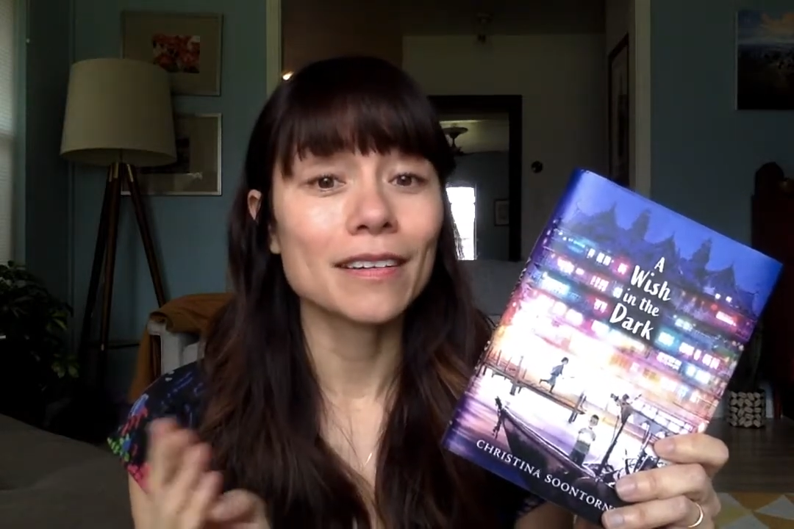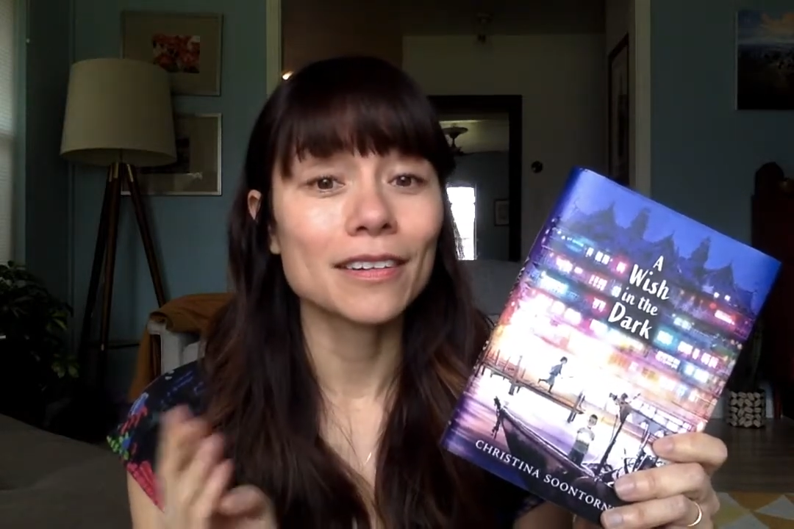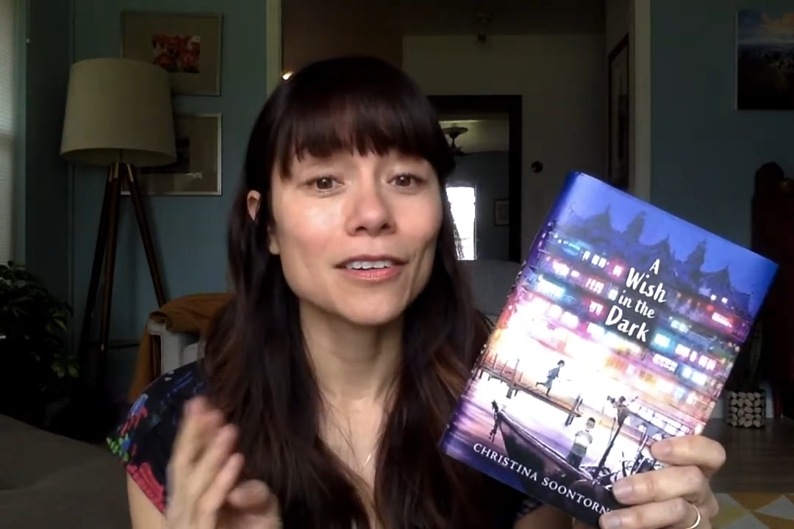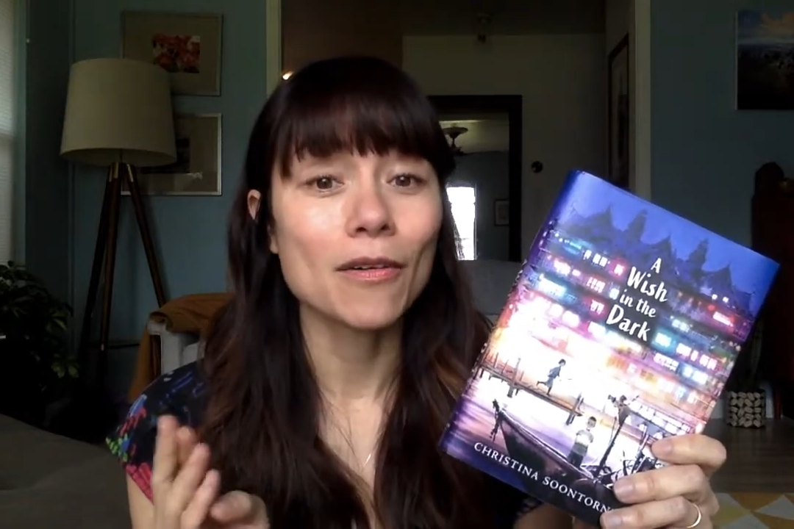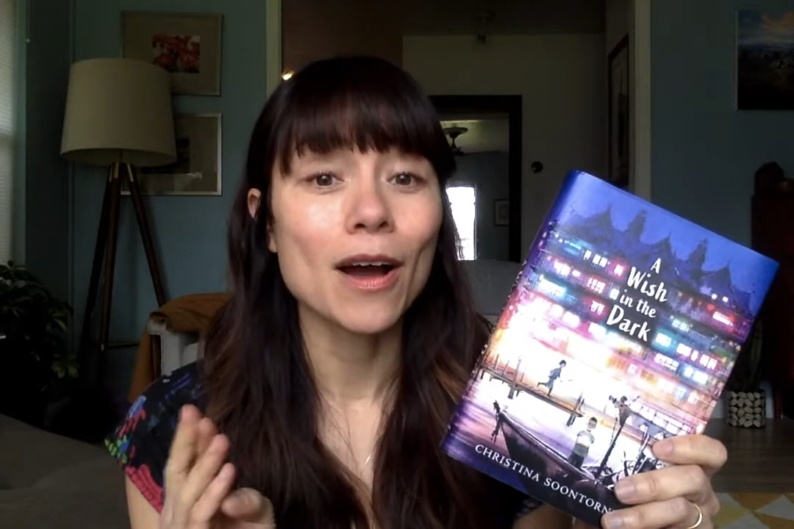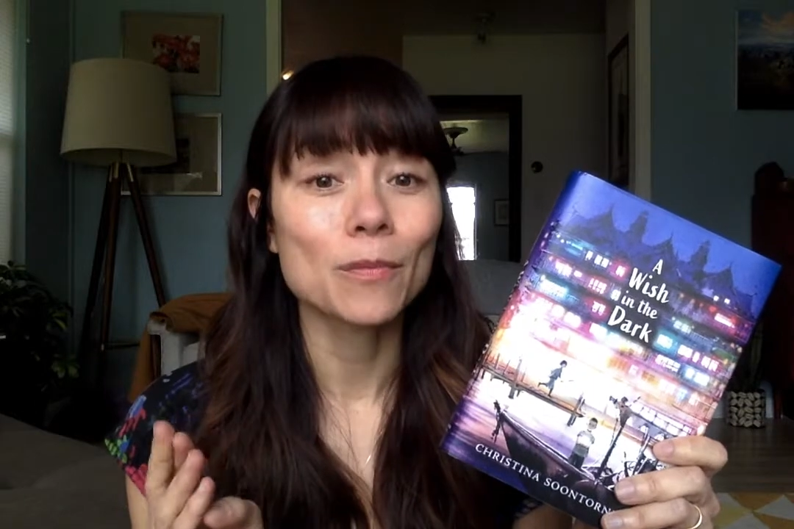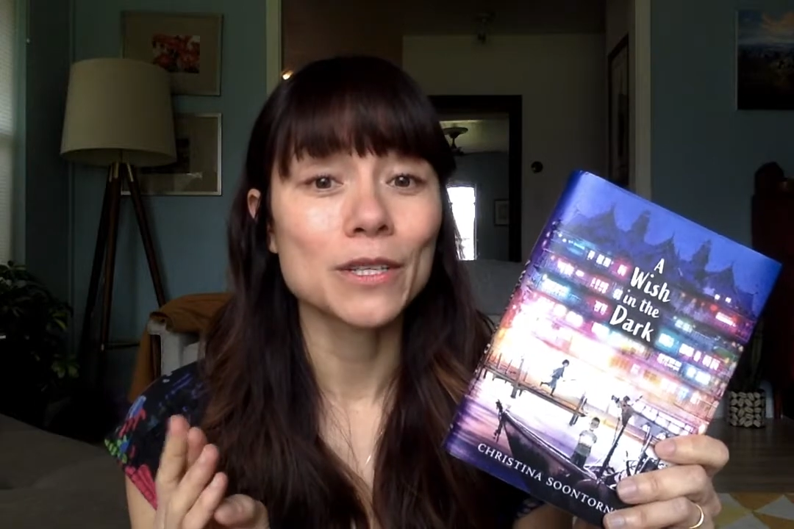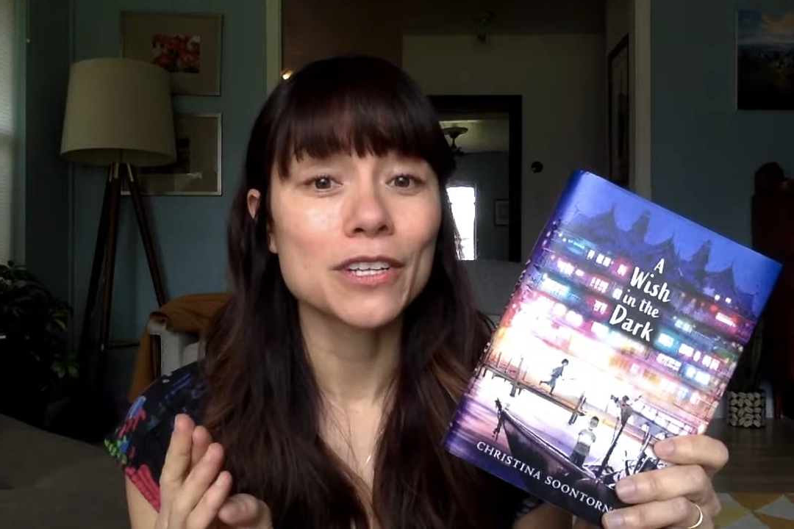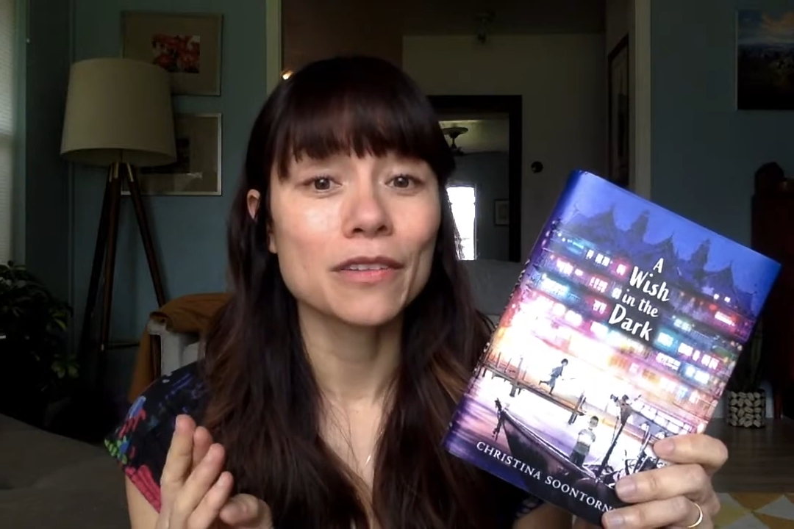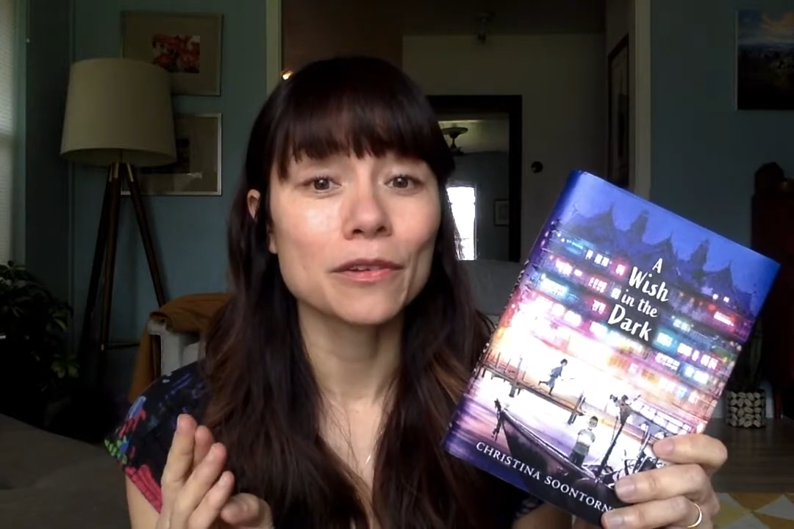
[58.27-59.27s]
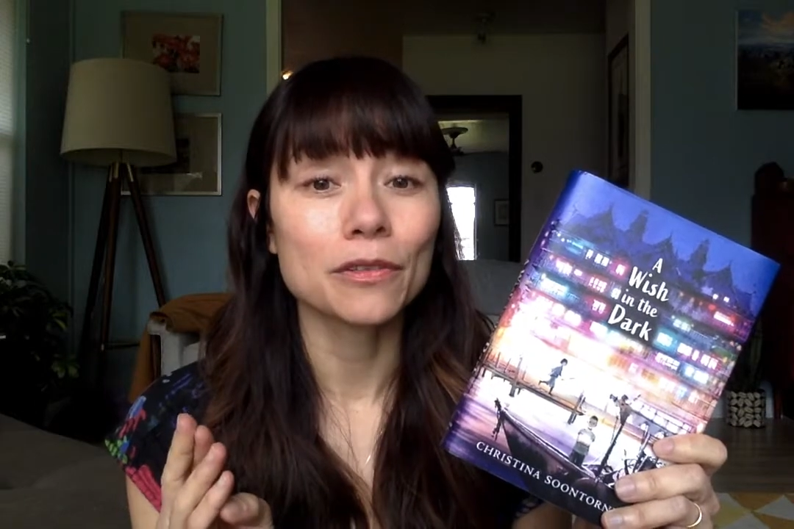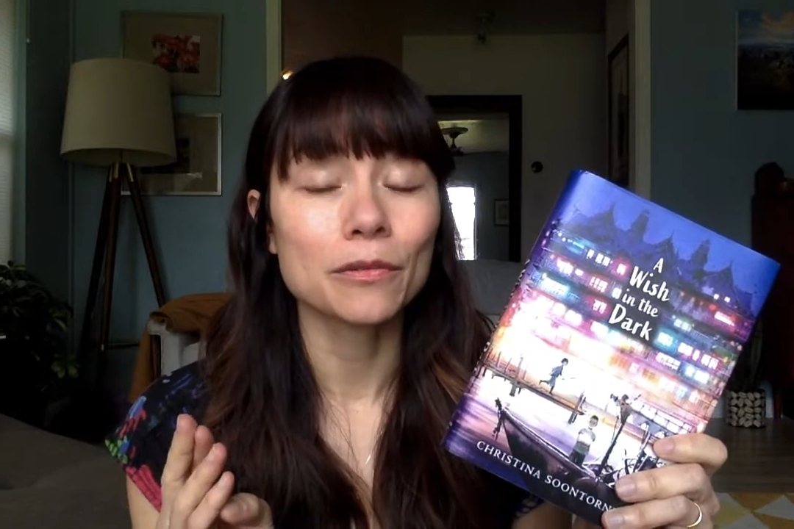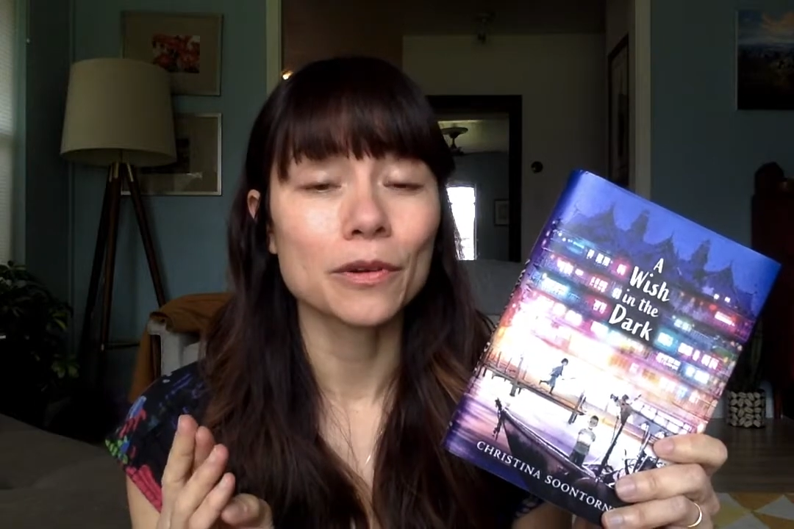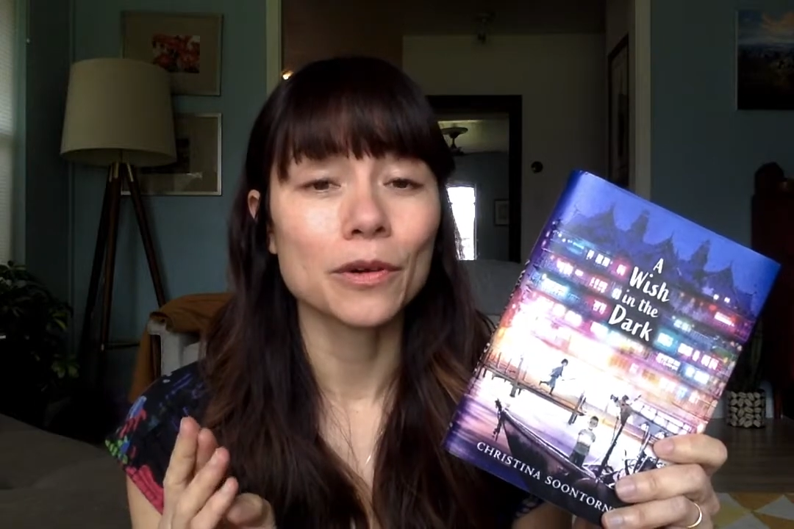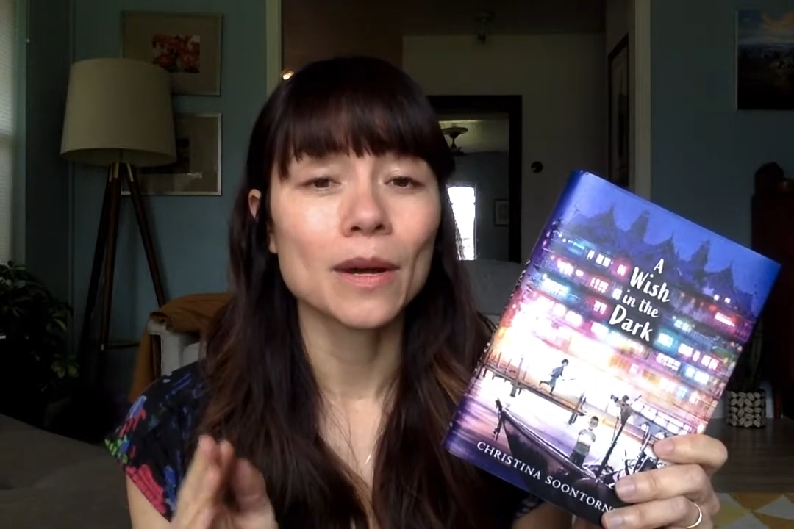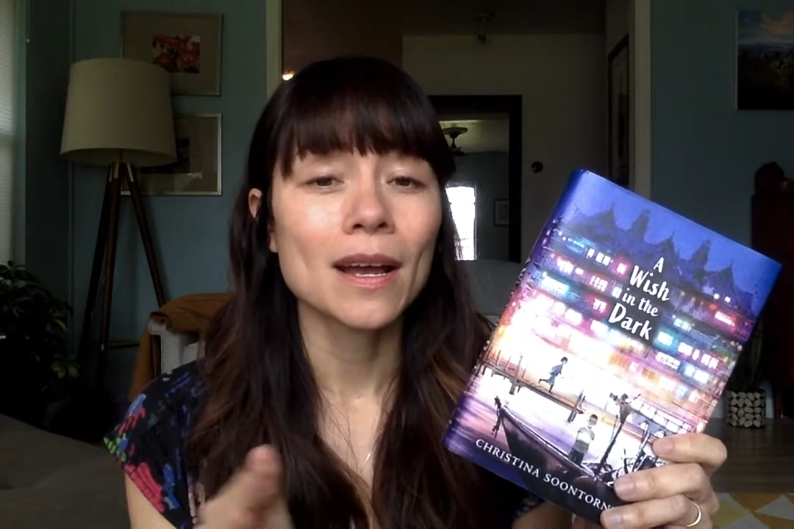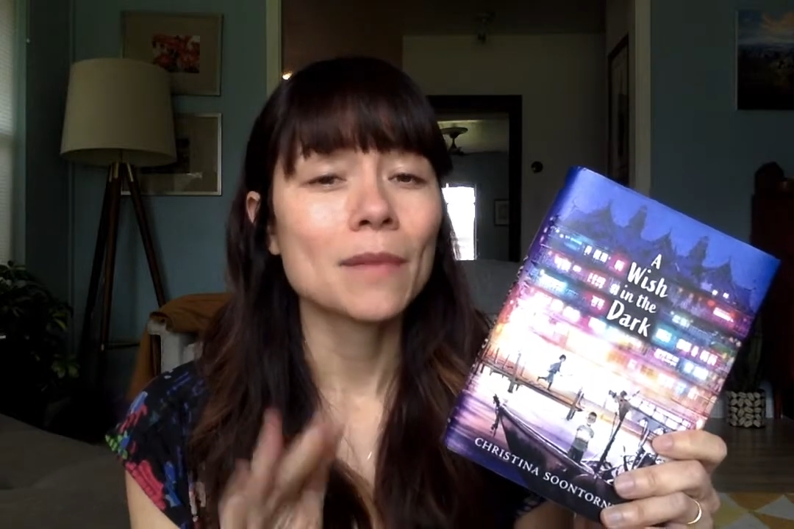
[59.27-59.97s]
you know, help each other through.